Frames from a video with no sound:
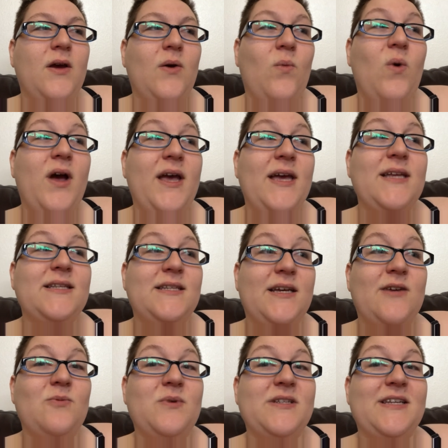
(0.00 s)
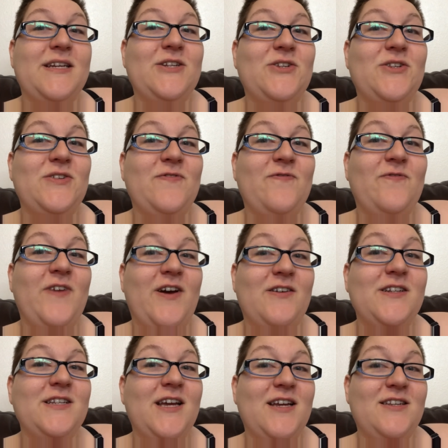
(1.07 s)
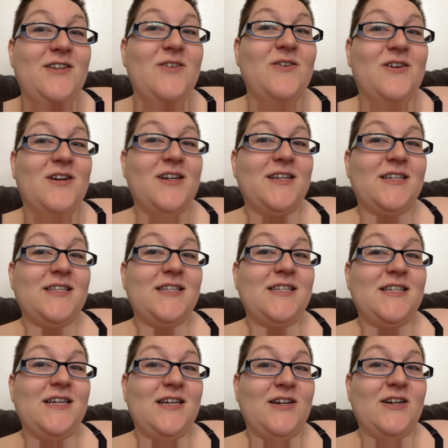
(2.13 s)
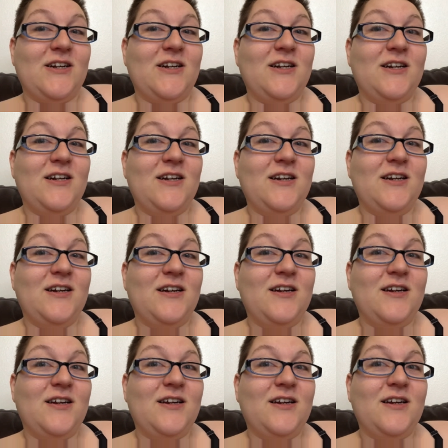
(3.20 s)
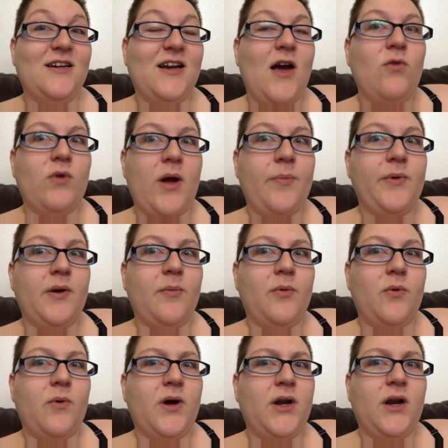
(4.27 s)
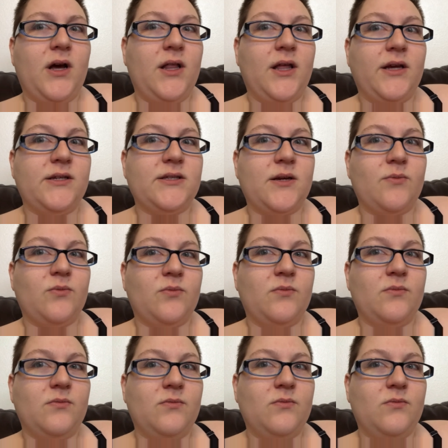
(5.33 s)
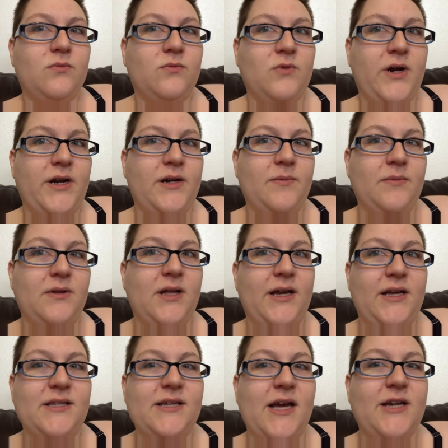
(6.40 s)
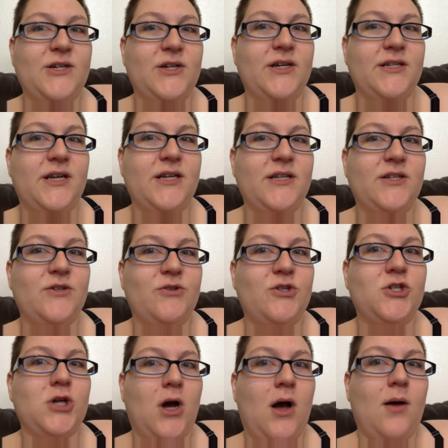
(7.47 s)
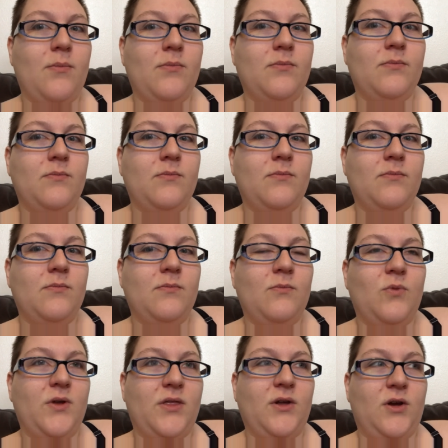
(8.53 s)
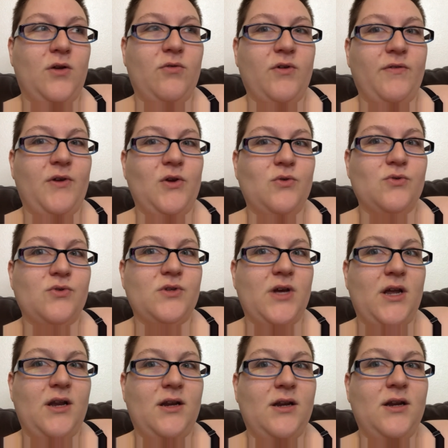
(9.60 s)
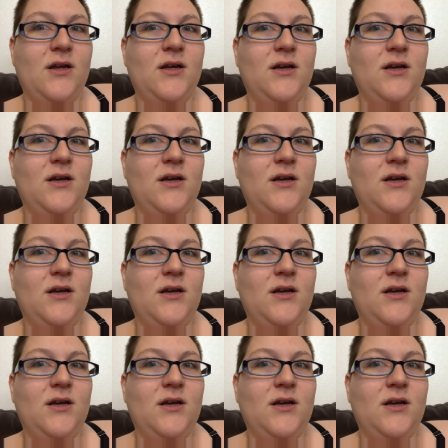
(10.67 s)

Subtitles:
what he did was he found a tattoo artist here, a reputable one, not like some random, like it's actually a tattoo shop with good reviews and,